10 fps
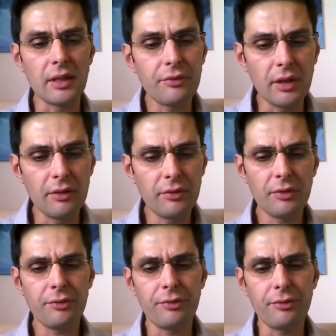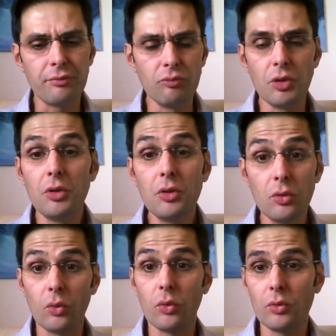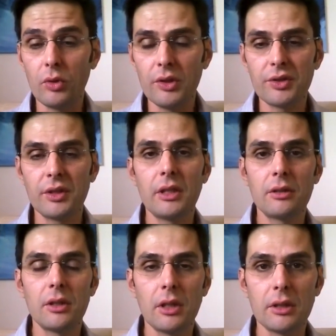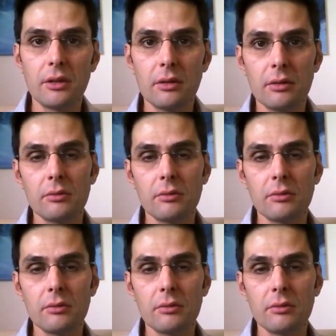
And even if you who are listening here and